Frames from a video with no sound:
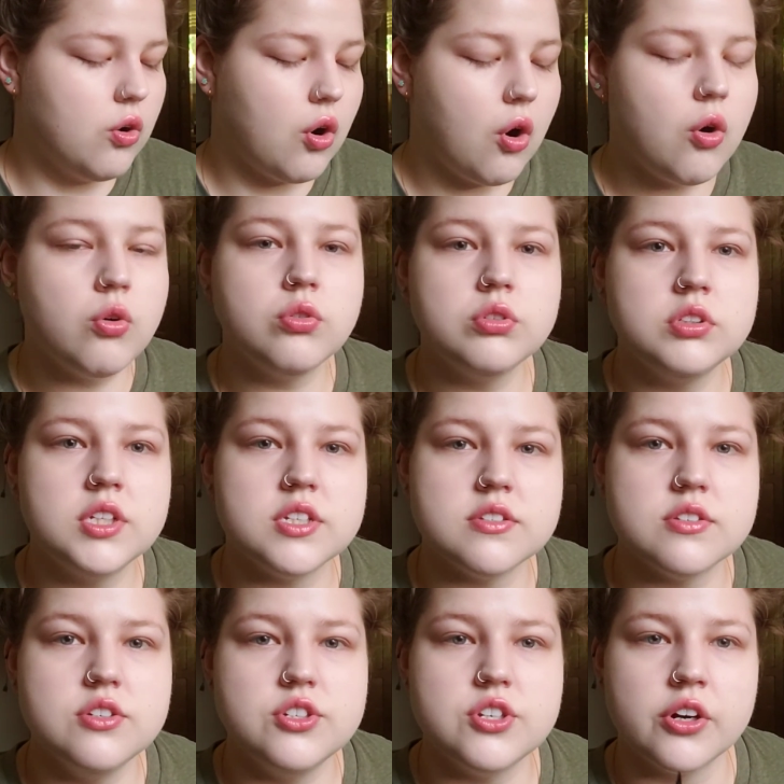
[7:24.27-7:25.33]
old as
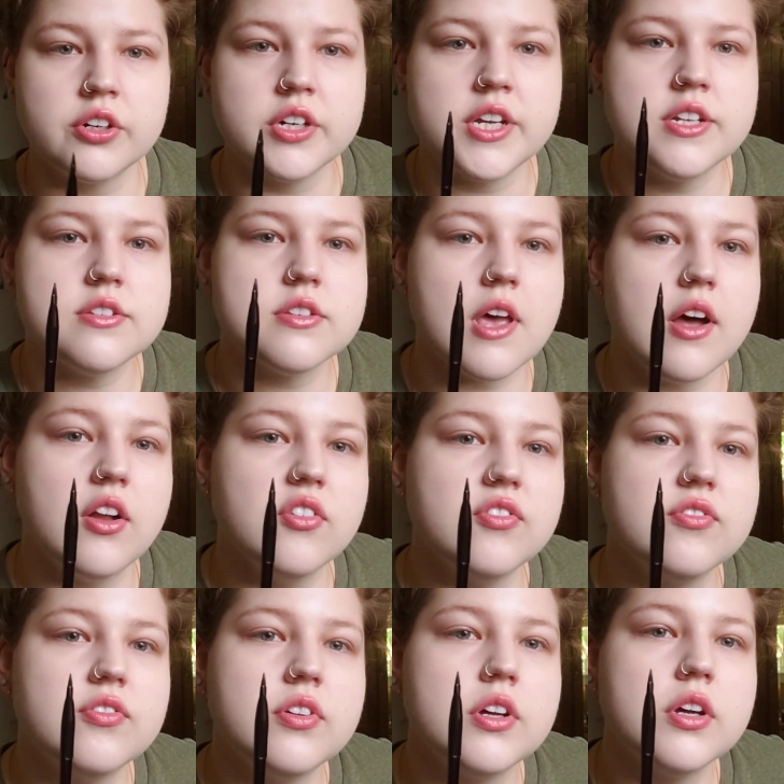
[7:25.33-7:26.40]
dirt
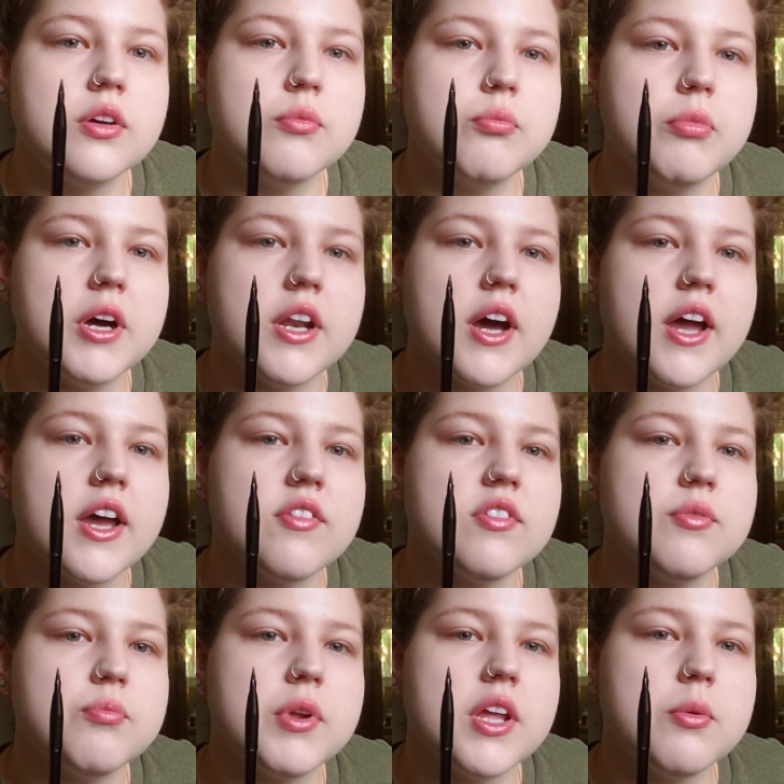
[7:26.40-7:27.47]
itself, but I
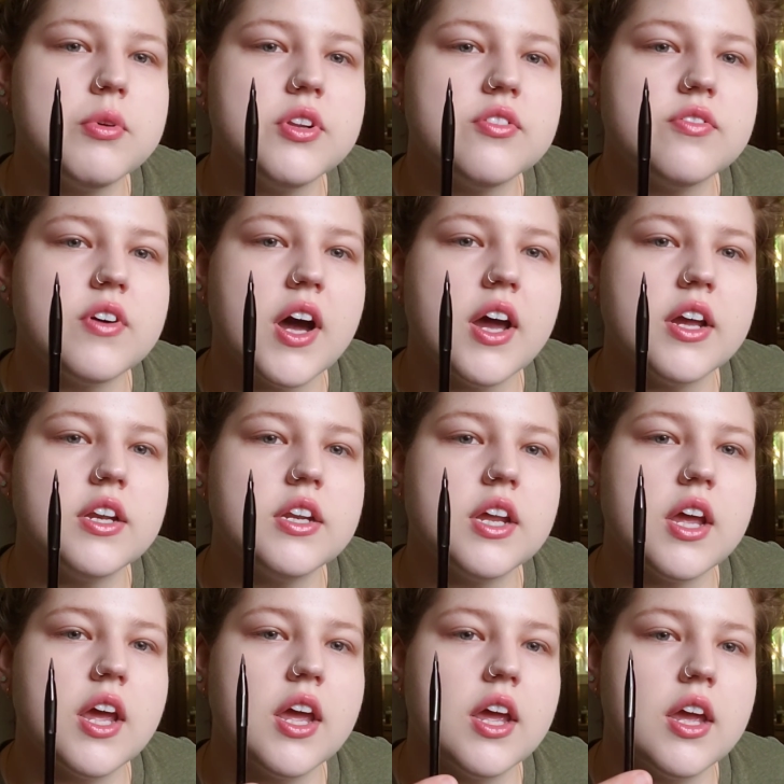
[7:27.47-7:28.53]
haven't been able to find
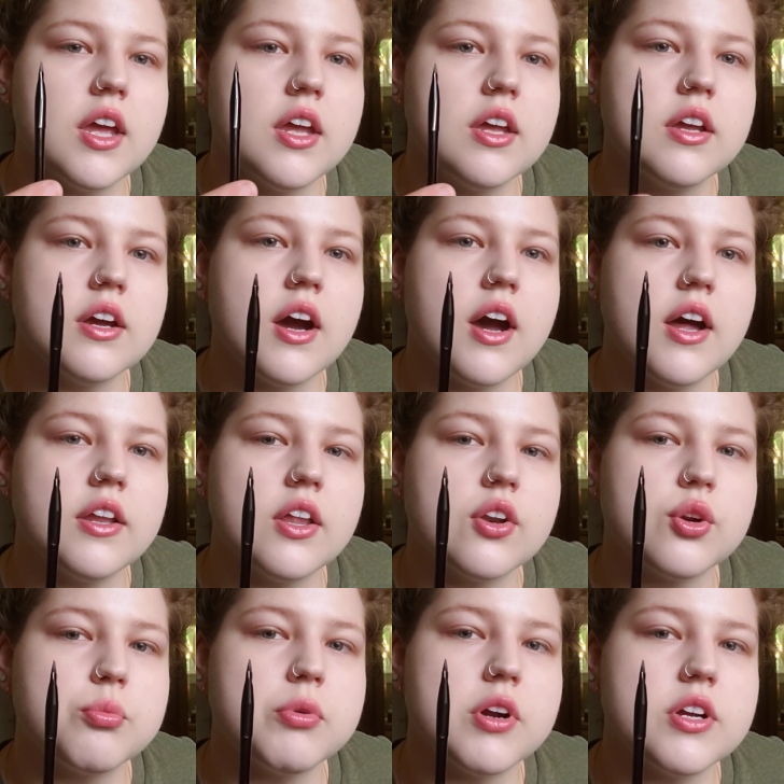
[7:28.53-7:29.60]
a
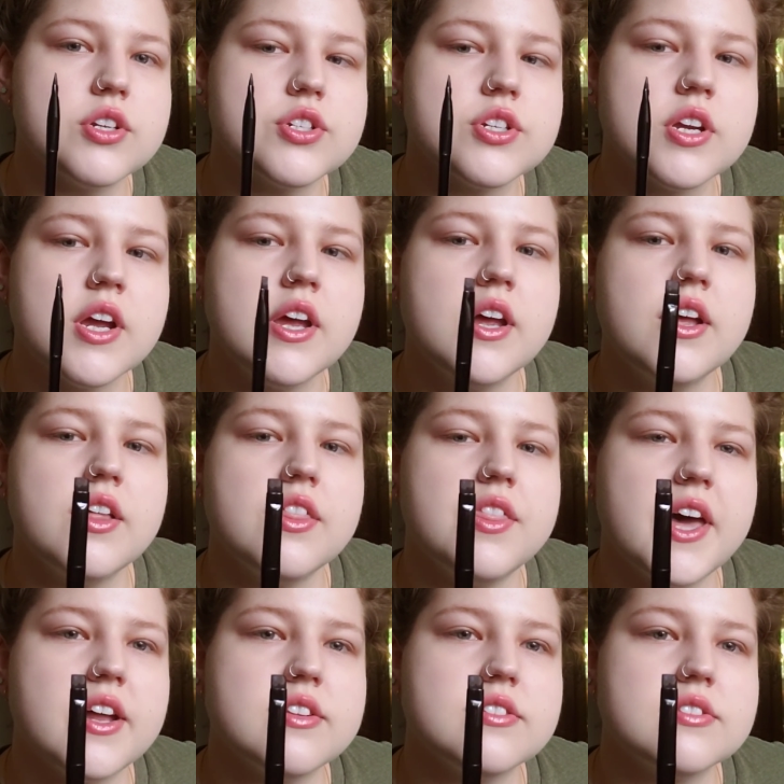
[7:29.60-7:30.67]
eyeliner brush
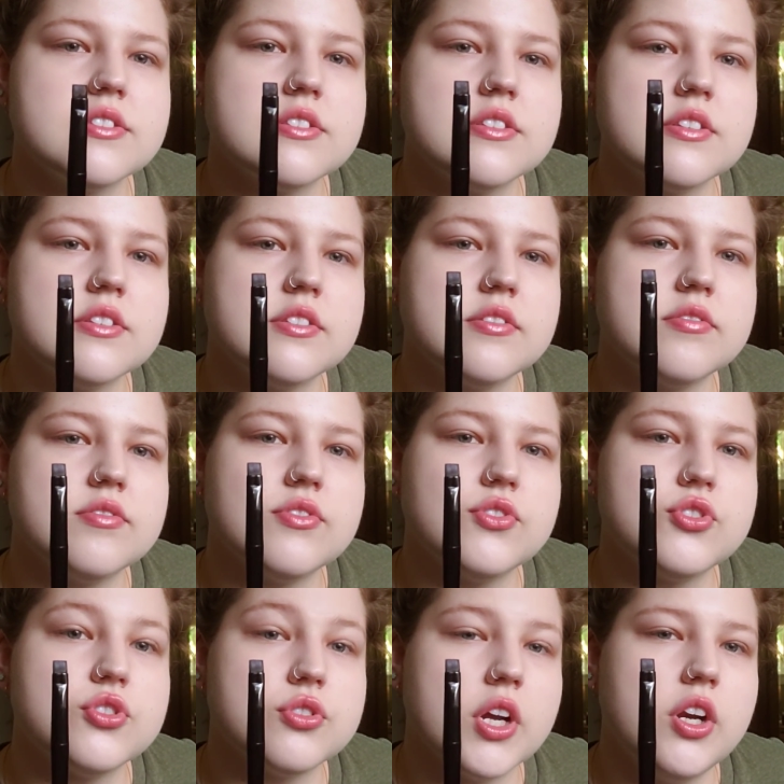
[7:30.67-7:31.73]
that's
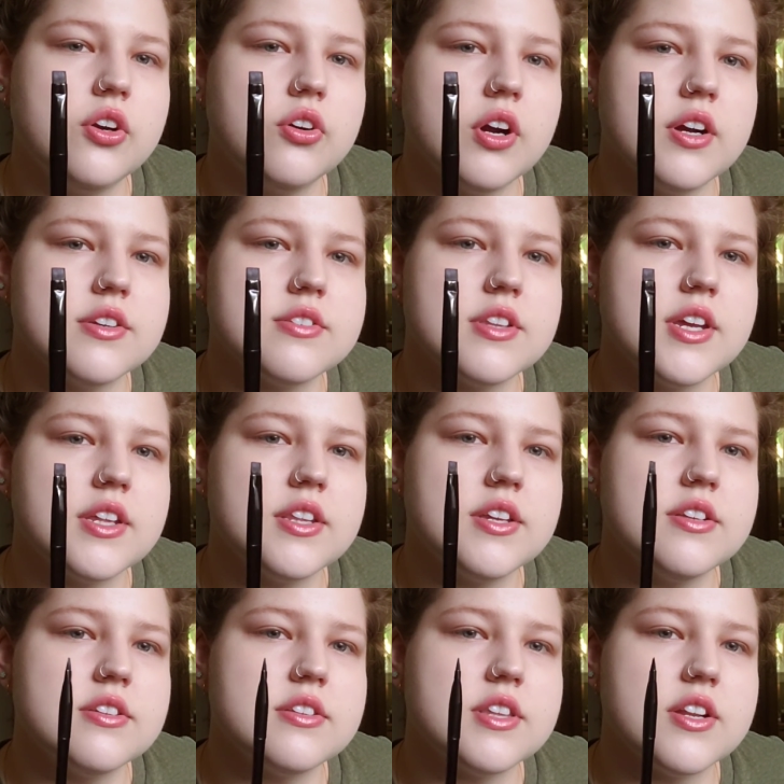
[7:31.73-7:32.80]
straight across like
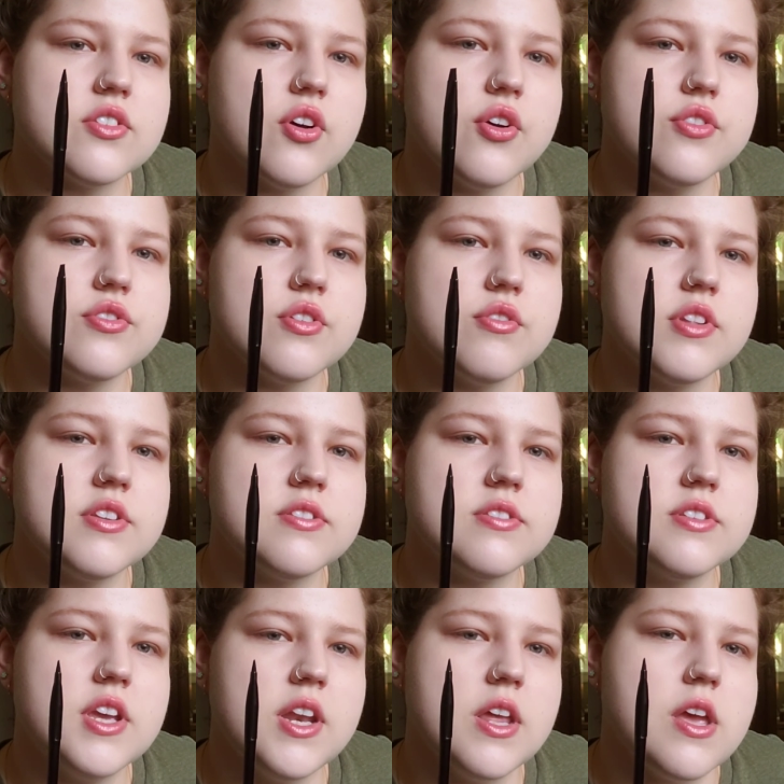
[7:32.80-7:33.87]
this, that's also this
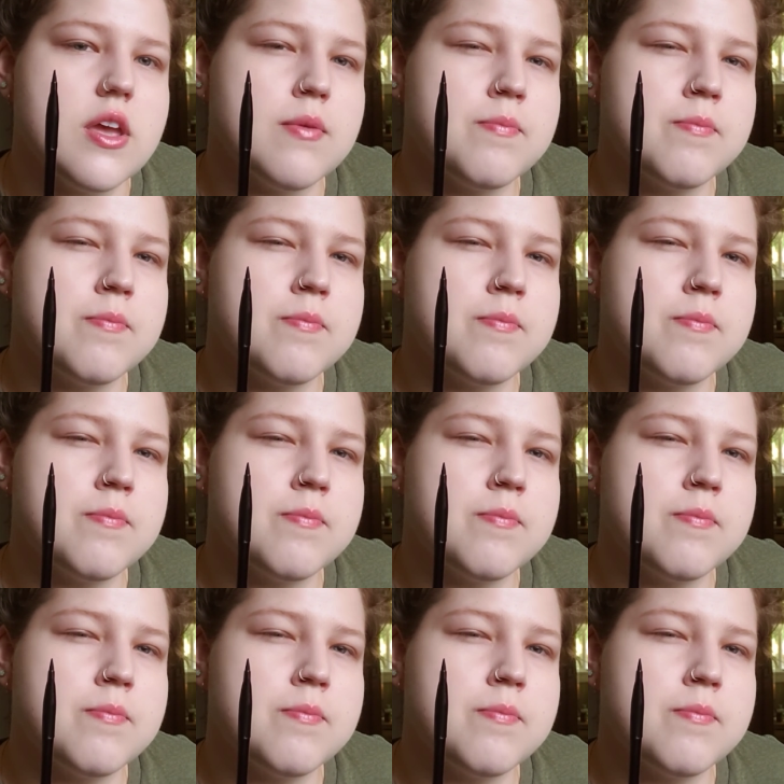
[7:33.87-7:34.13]
skinny.